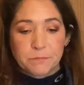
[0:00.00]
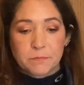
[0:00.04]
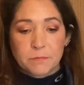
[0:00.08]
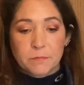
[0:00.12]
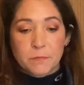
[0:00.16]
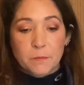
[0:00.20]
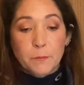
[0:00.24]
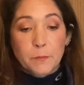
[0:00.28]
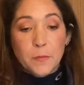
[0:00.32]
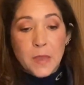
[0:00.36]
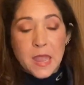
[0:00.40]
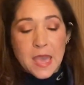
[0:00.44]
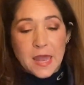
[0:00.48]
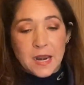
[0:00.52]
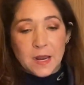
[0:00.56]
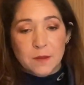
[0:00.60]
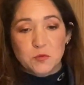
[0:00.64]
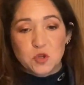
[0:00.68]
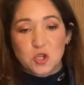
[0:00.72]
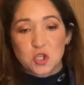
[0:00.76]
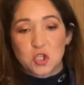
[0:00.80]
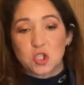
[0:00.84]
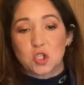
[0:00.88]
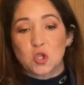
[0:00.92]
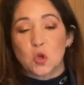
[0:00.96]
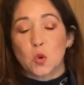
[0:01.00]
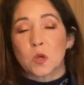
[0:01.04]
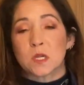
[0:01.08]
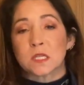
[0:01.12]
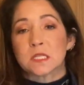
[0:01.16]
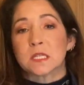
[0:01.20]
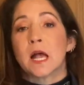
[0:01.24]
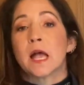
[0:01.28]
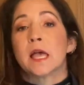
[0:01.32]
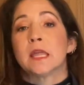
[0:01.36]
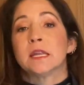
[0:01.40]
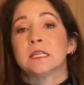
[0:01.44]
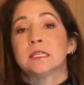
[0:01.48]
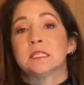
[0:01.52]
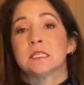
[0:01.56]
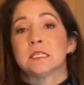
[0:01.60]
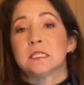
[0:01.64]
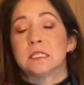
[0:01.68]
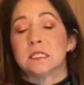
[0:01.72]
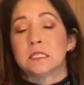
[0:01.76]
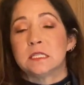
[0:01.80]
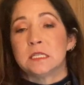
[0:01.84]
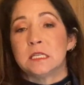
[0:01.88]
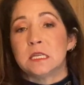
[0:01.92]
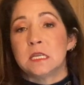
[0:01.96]
man, I'm just so excited to
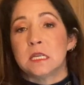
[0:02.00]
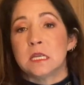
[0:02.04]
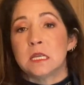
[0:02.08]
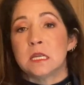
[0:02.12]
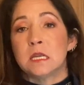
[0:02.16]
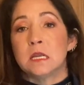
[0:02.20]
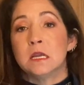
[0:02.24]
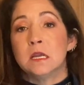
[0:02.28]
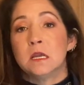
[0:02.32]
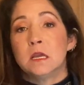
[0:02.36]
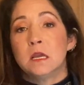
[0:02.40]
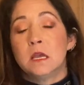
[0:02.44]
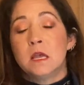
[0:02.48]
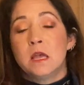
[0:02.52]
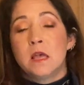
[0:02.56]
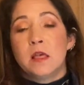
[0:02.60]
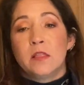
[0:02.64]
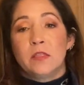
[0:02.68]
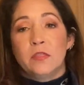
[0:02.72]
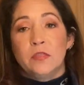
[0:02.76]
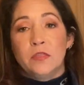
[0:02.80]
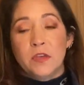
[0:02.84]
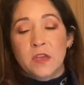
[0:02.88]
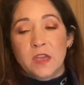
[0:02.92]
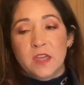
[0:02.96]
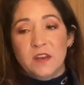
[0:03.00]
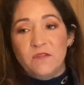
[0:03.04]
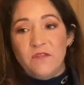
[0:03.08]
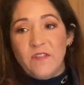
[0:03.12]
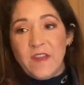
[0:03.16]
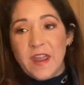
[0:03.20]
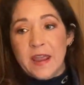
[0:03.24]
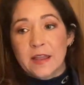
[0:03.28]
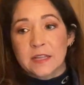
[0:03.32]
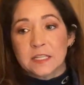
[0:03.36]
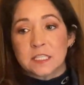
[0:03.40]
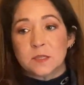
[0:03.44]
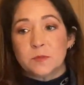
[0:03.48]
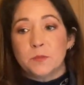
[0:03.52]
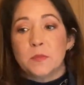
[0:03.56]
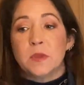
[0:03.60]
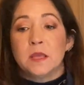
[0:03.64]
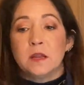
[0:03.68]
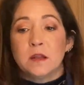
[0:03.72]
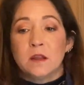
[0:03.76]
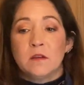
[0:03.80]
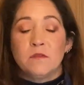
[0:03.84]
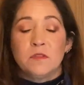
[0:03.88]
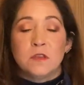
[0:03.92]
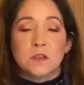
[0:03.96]
see the
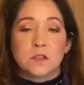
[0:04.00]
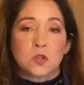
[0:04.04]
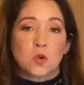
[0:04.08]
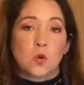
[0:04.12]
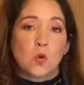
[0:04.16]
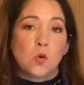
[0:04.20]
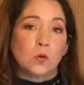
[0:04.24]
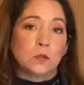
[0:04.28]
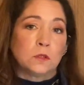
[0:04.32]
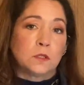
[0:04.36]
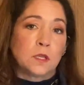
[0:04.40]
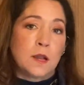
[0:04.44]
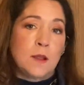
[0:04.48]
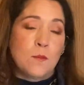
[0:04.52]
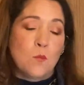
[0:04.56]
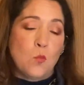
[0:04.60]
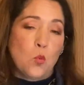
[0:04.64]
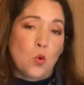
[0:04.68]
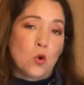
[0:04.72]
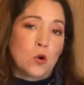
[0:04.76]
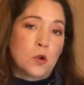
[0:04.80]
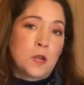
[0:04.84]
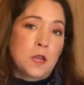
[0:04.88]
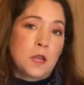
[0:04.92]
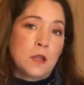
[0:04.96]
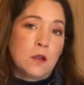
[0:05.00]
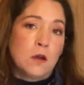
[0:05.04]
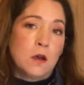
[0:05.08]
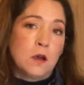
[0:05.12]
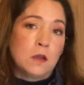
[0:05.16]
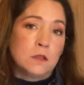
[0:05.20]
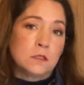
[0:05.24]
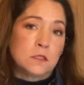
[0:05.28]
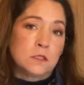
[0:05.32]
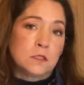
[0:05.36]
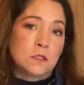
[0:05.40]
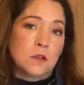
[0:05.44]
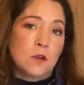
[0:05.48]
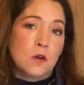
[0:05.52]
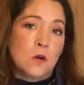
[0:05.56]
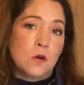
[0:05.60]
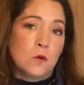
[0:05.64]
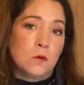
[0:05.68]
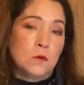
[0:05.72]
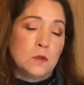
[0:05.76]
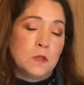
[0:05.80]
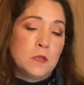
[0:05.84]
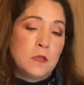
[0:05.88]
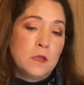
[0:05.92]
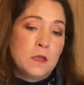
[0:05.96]
advancement of this colt that I'm working on. So